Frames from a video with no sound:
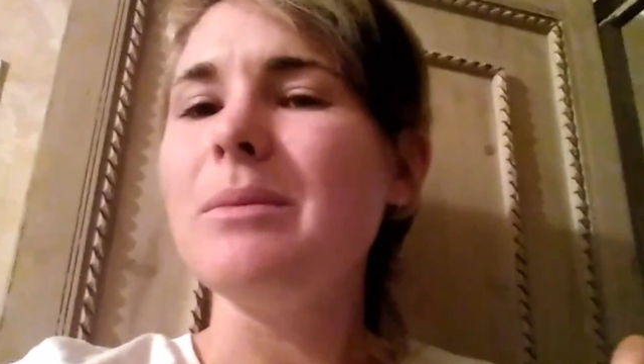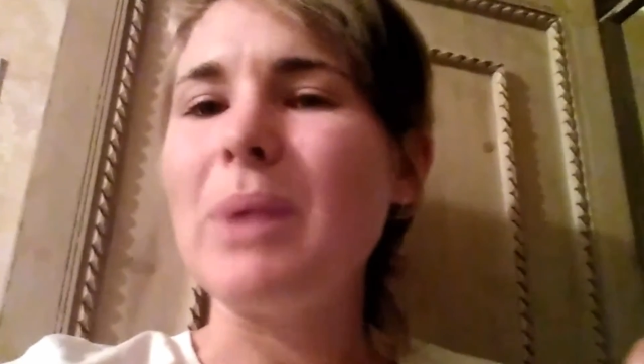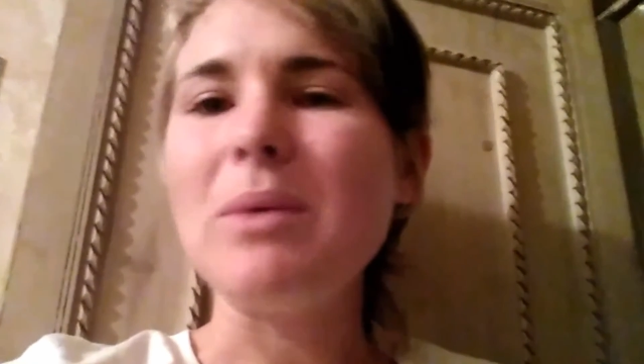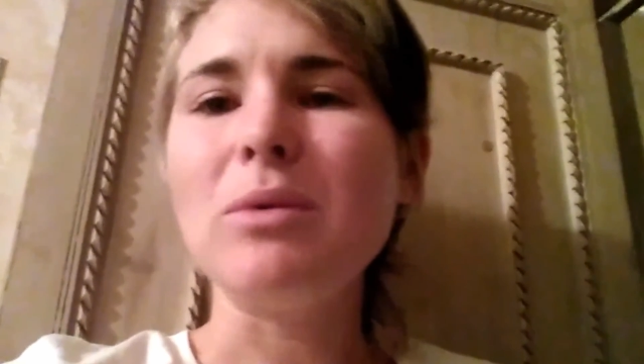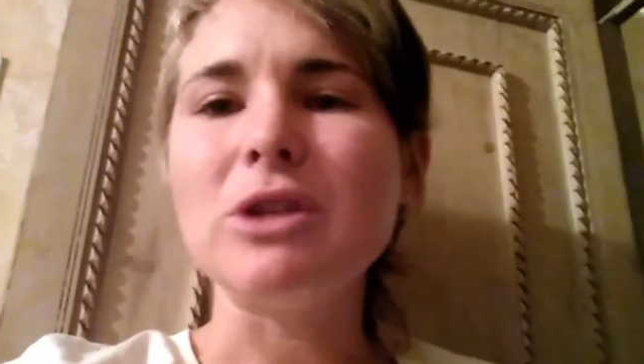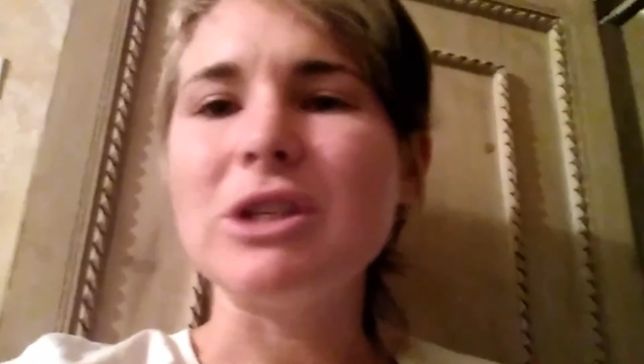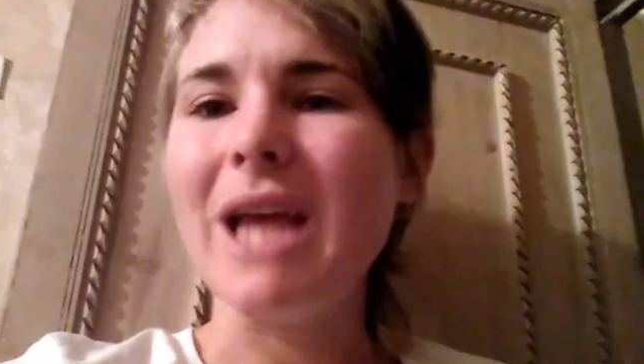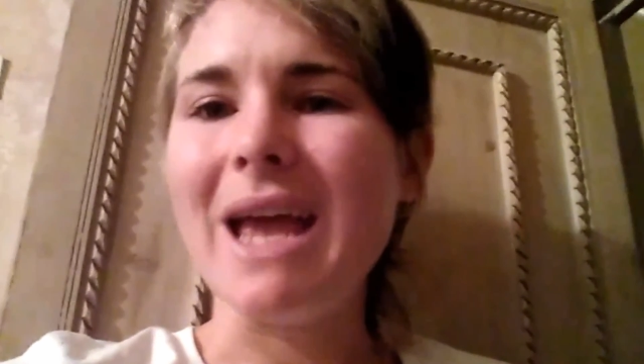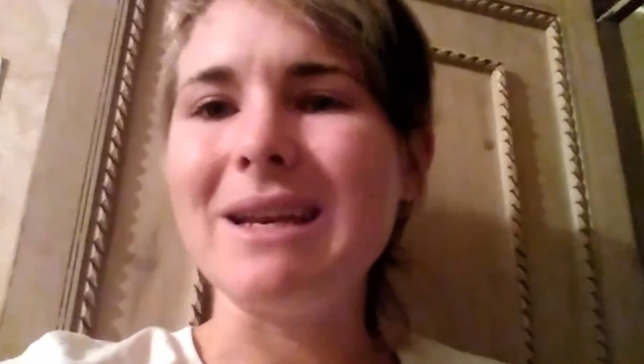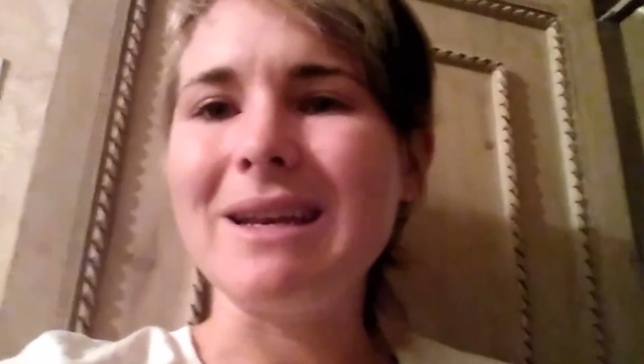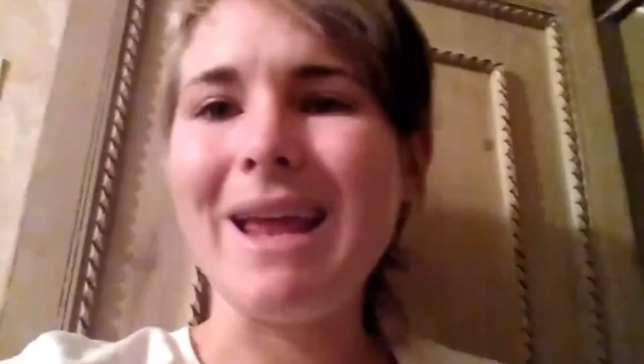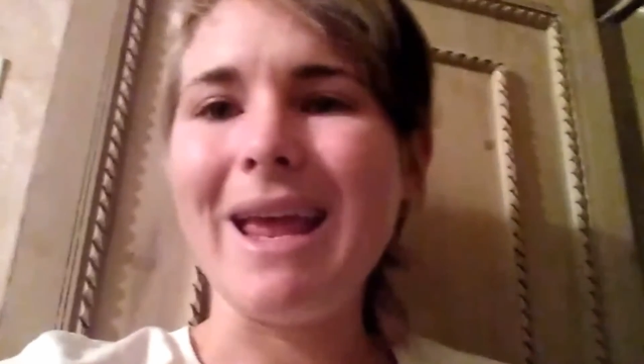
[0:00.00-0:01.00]
people just
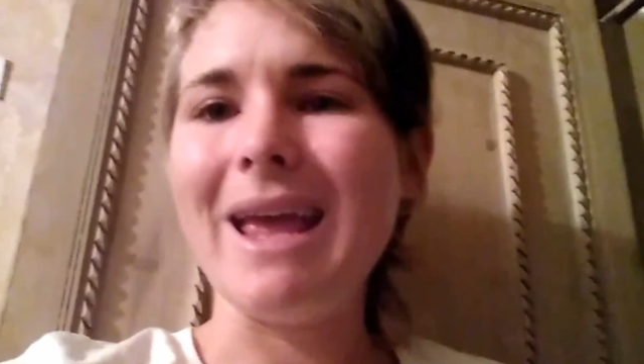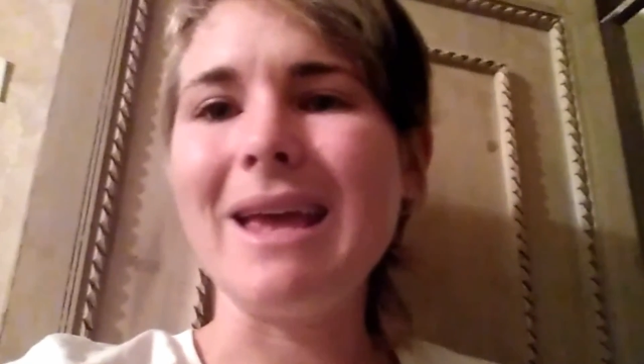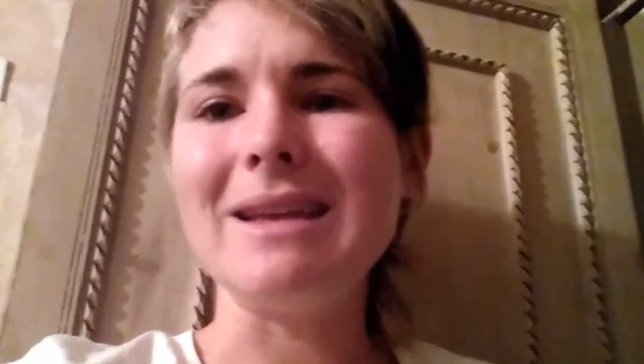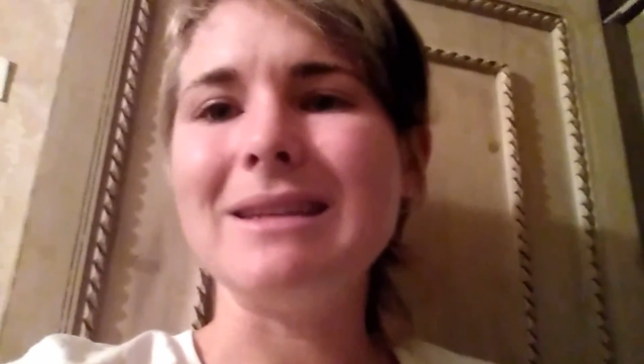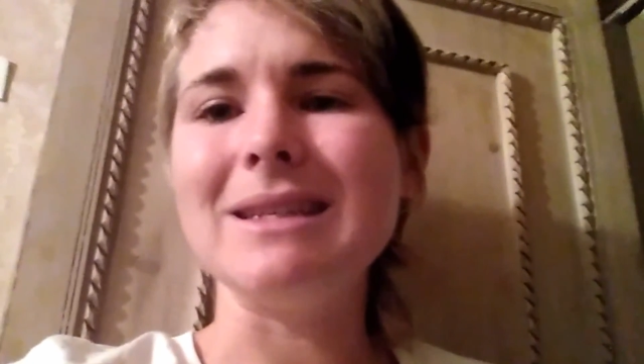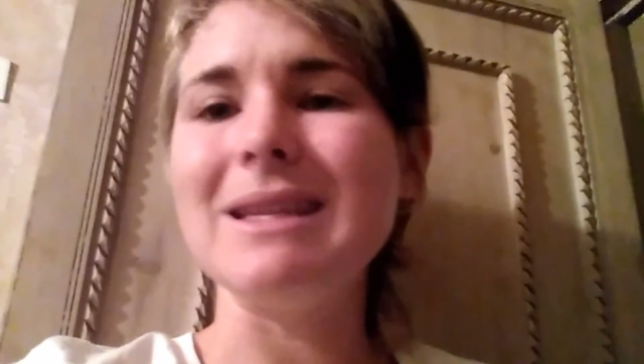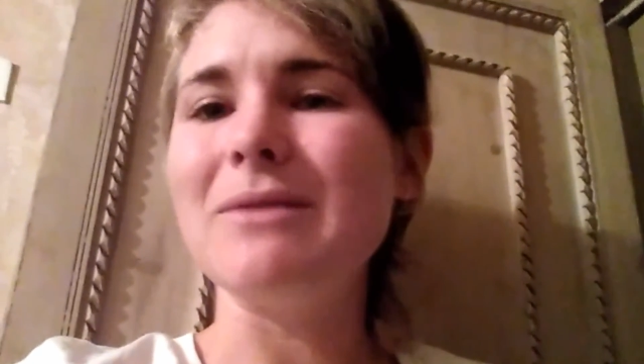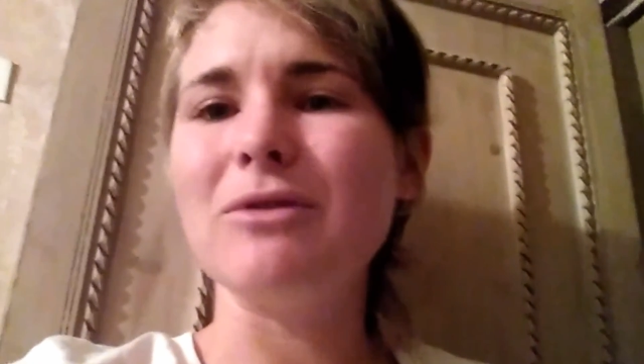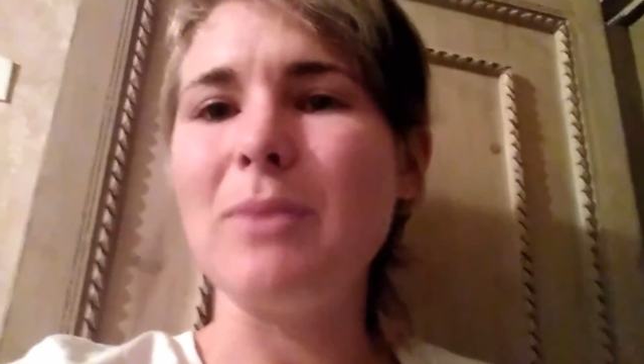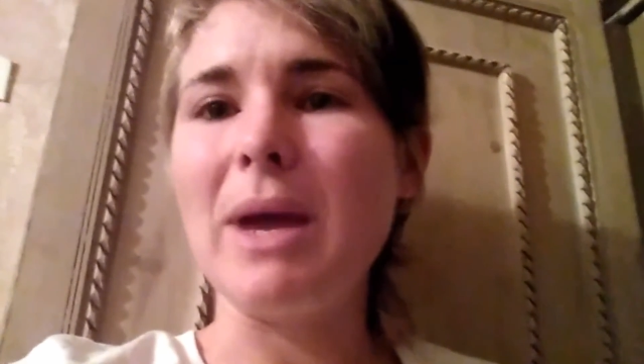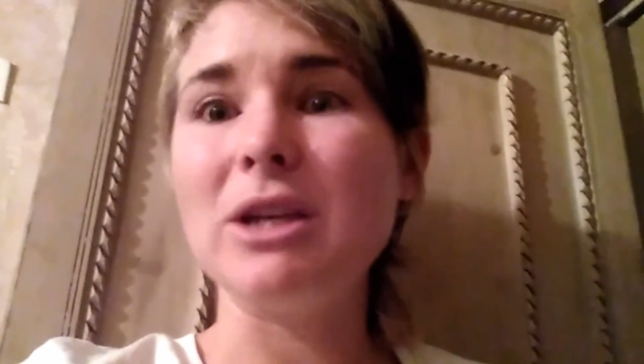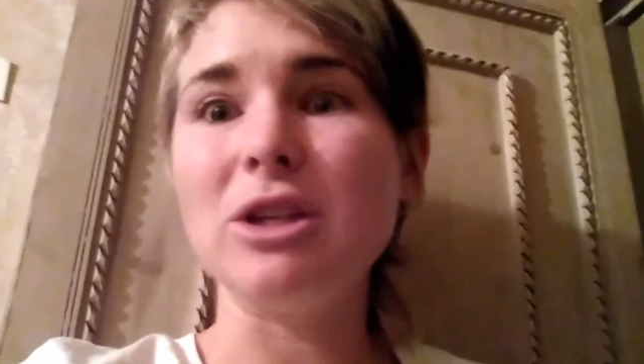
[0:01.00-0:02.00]
hadn't had the
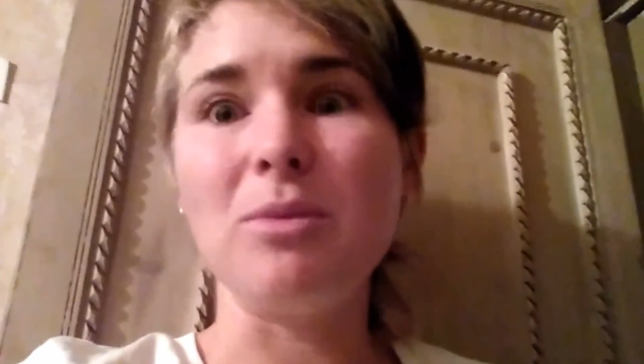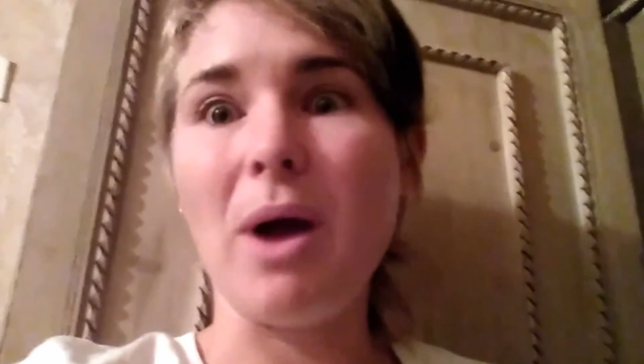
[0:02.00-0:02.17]
information